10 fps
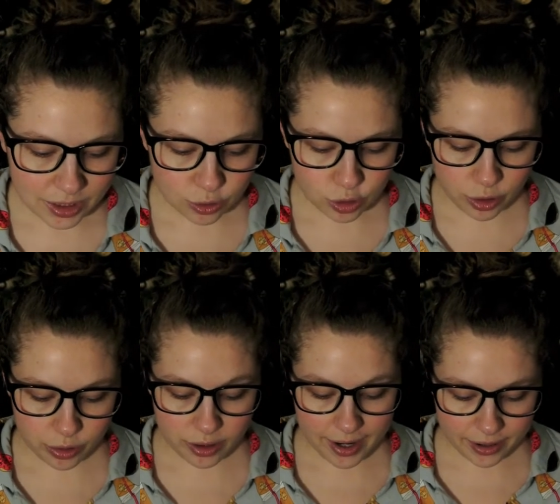So
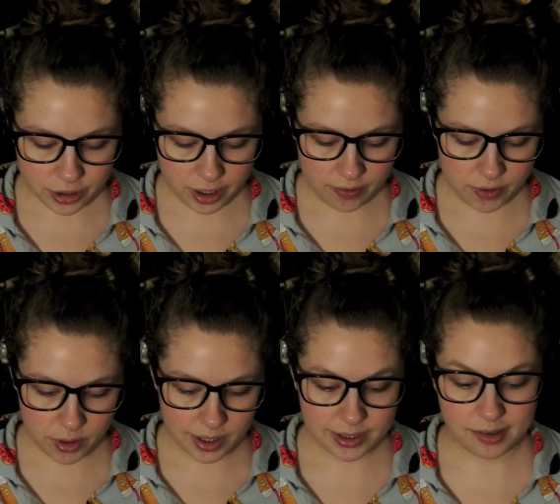there are actually a few
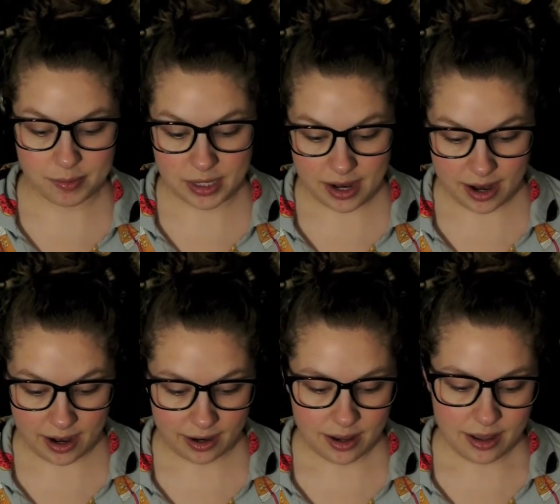things I've been
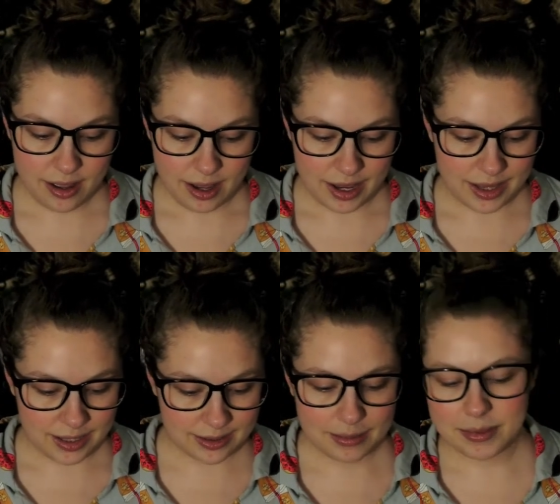needing and then
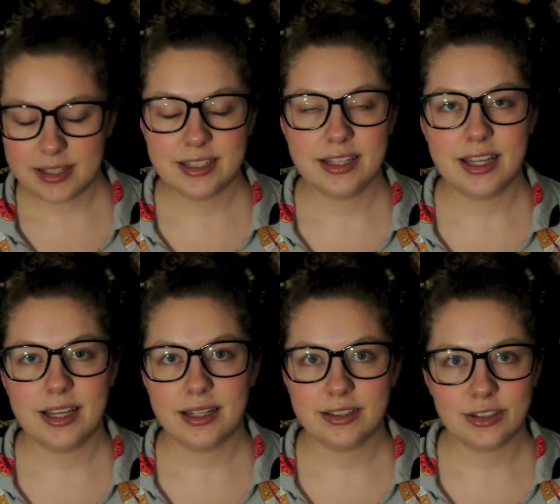some of these
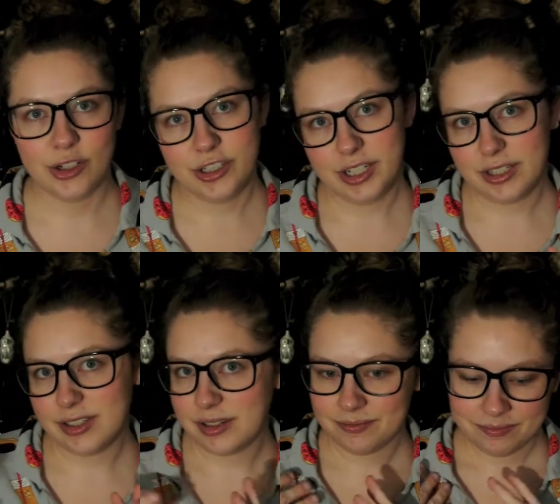things are
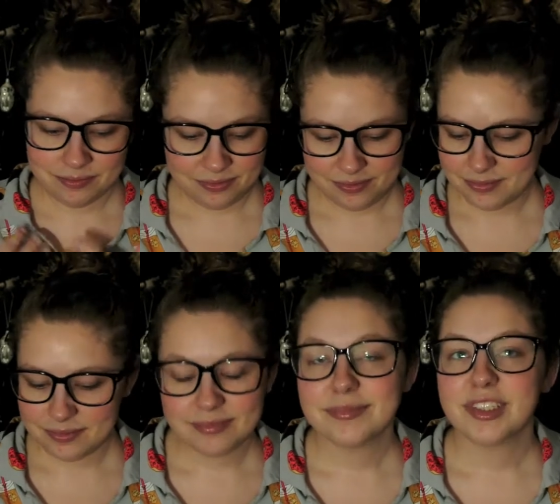just
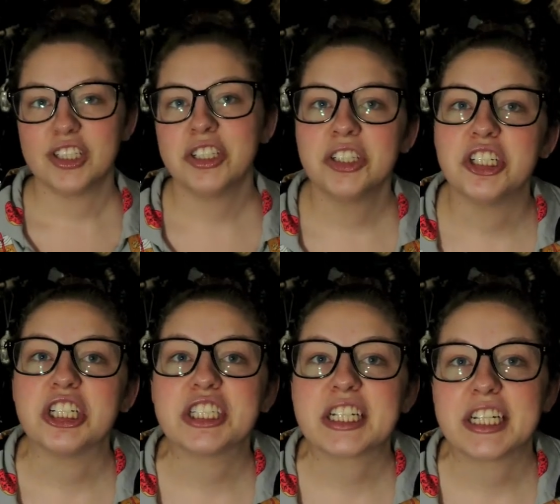
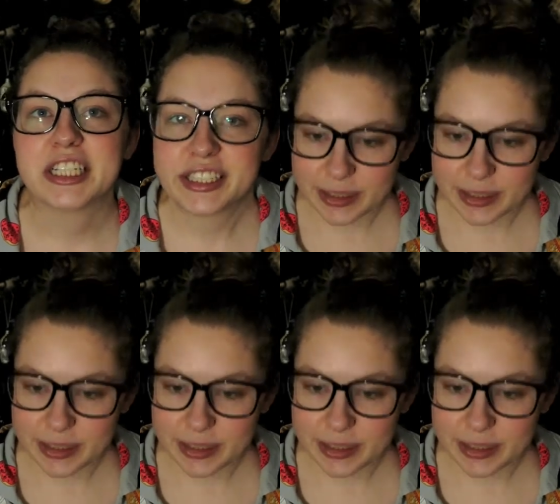just cuz